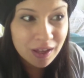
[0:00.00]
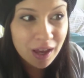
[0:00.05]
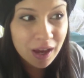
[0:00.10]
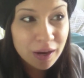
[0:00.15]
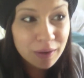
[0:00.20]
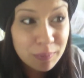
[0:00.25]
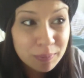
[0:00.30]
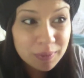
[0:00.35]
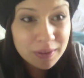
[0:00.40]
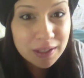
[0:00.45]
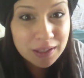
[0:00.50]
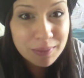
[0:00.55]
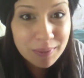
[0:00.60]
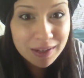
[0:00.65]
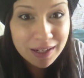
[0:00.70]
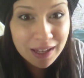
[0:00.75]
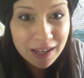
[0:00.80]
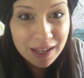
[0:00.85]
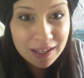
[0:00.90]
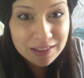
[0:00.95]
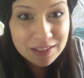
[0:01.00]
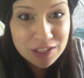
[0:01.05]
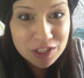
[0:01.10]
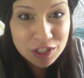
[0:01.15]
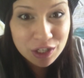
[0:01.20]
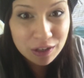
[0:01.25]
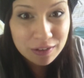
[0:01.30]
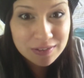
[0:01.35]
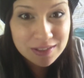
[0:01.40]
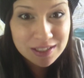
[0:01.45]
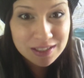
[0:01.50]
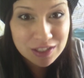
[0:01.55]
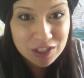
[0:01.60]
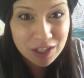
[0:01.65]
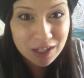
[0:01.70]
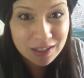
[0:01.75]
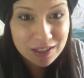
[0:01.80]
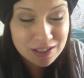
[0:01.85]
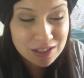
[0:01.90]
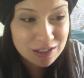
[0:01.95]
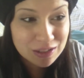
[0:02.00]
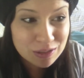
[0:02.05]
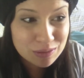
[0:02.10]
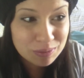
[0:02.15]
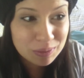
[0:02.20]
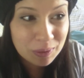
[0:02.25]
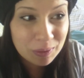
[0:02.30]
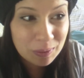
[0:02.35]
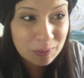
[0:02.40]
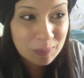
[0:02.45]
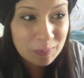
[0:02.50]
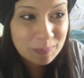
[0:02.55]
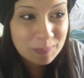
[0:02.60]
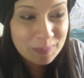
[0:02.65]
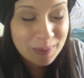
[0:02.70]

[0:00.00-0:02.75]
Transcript: I really want to hang the shelves in Jackson's room,